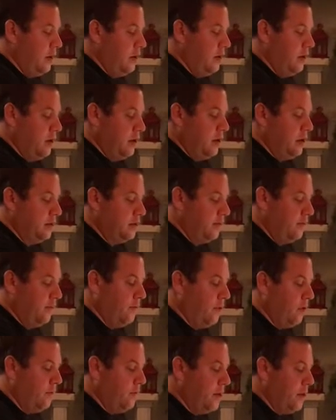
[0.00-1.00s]
Some
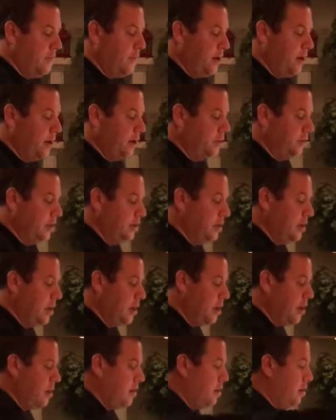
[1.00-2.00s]
more meatballs in
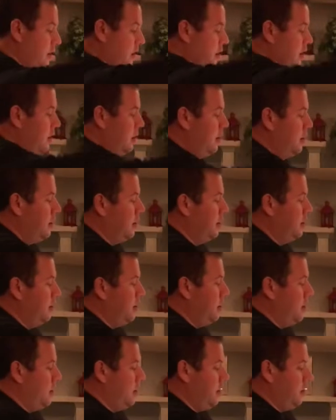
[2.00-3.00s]
there.
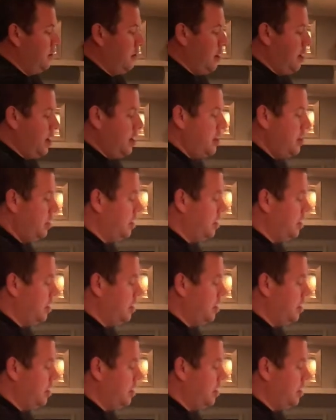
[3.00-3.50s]
Alright.